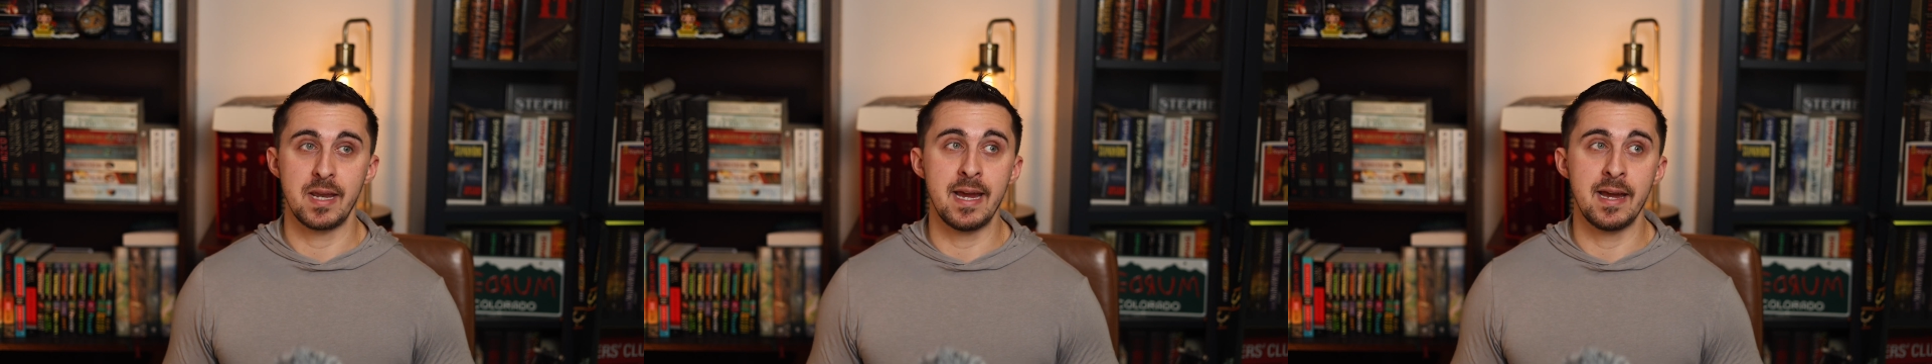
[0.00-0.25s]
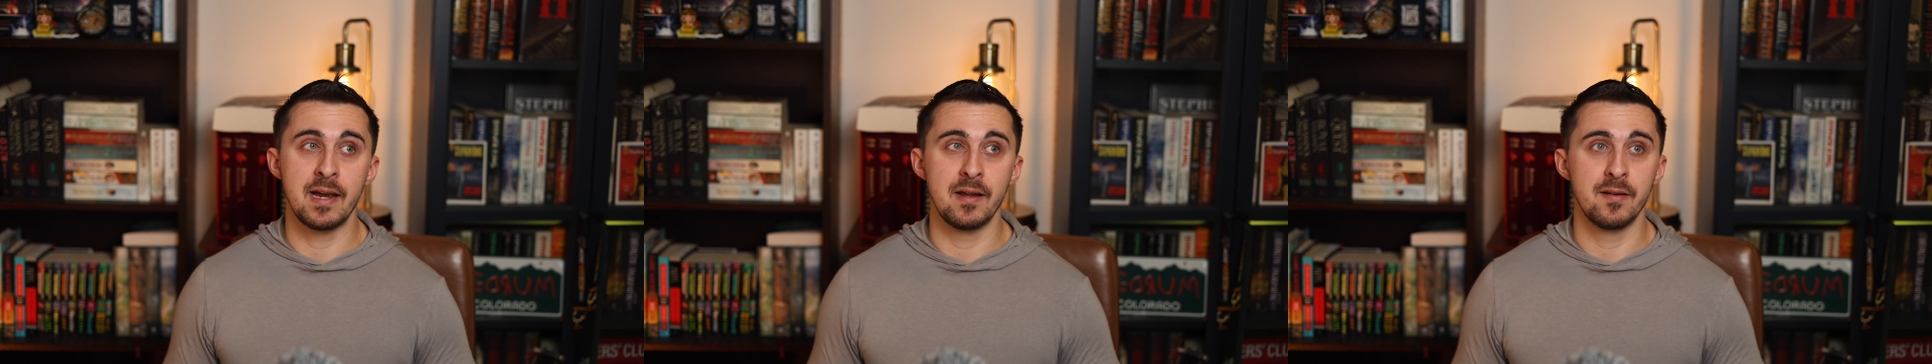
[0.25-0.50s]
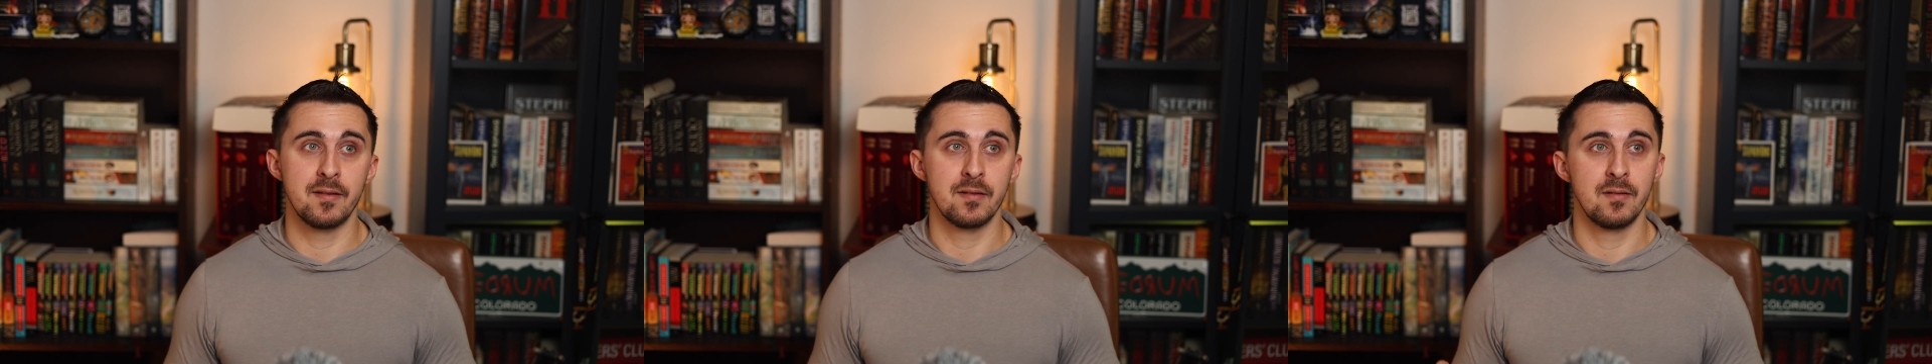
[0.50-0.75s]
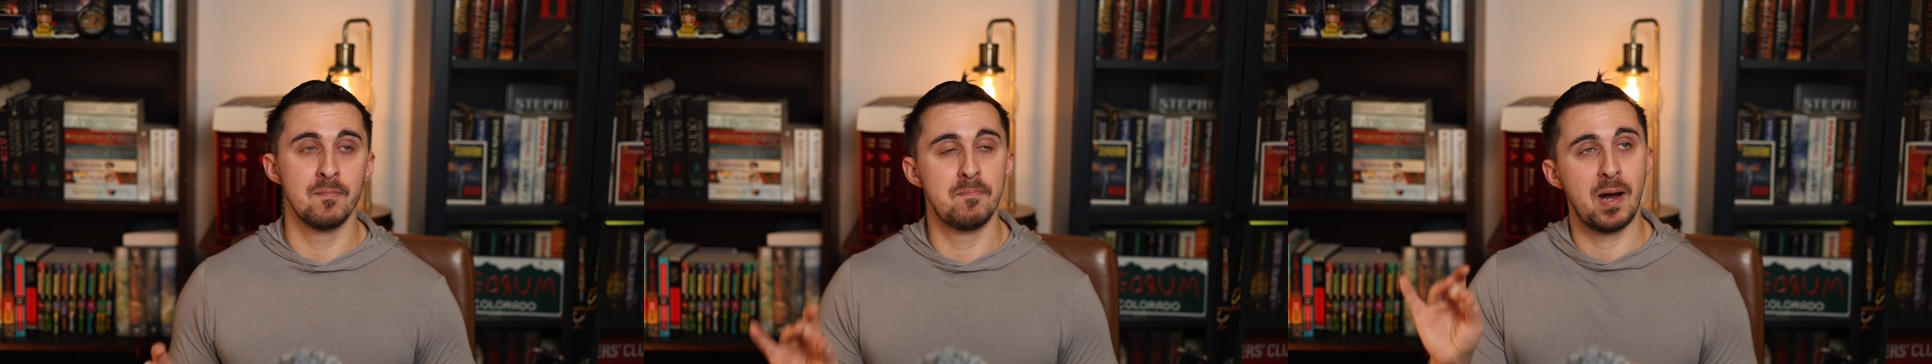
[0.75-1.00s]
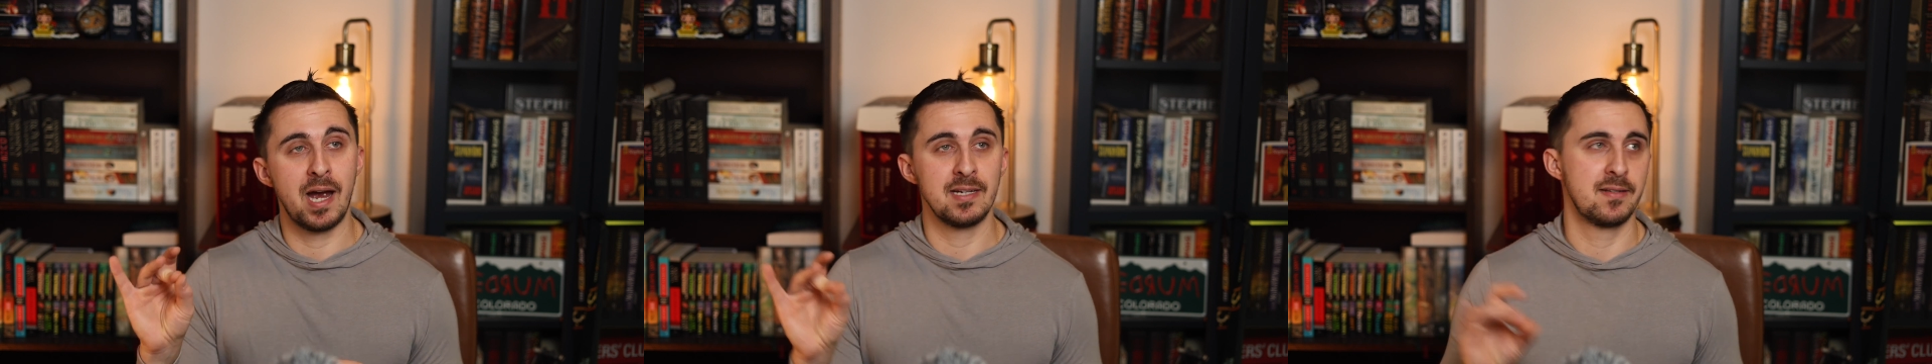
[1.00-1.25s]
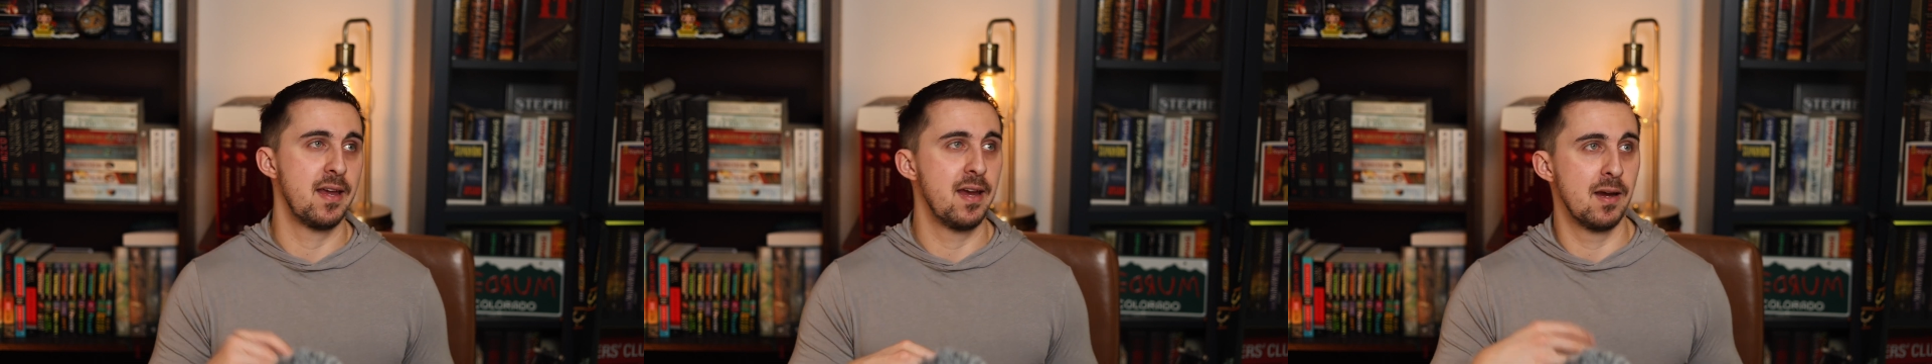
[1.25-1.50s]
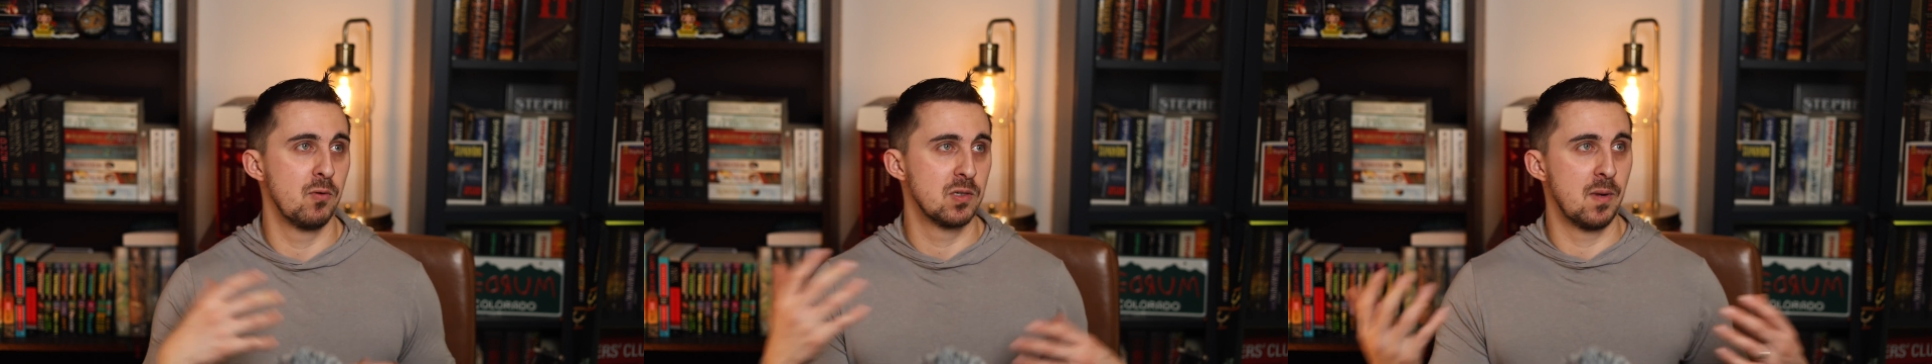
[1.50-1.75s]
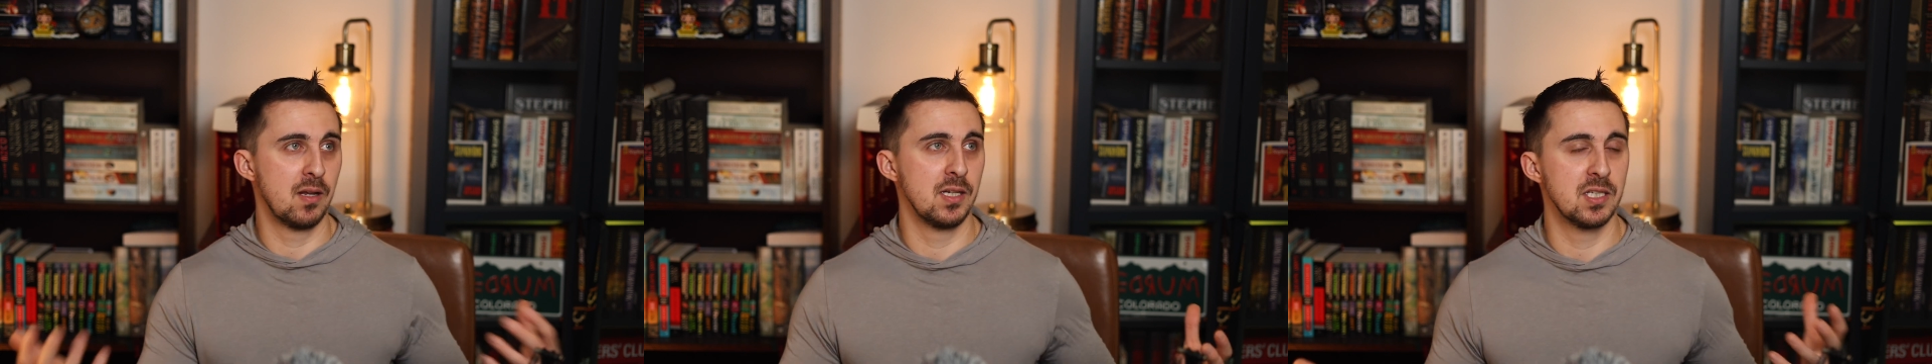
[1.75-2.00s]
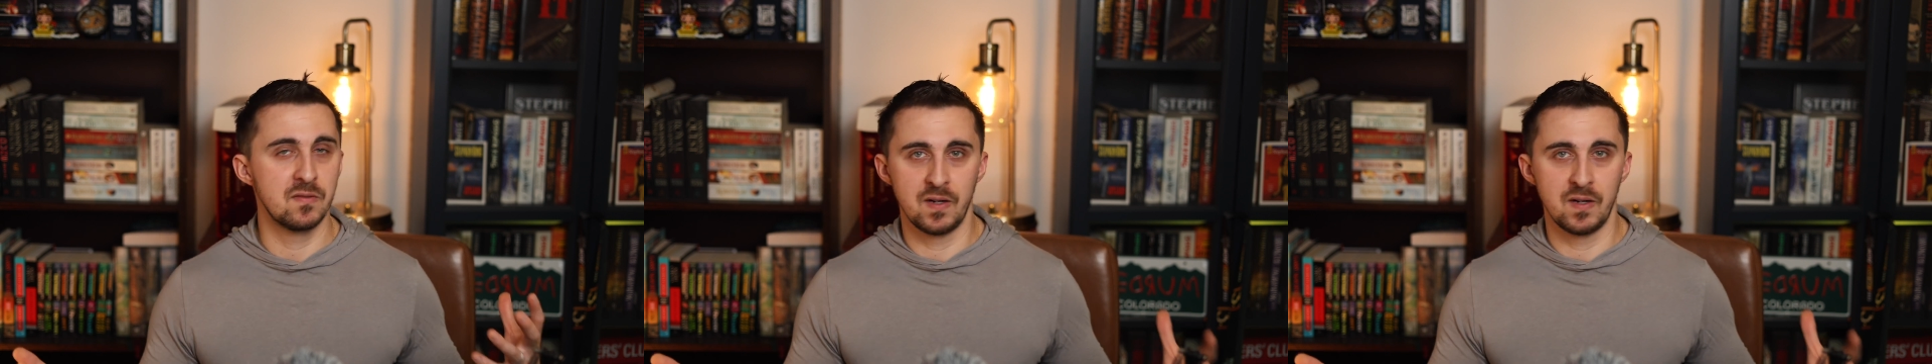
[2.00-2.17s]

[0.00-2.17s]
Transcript: And by saying it was my least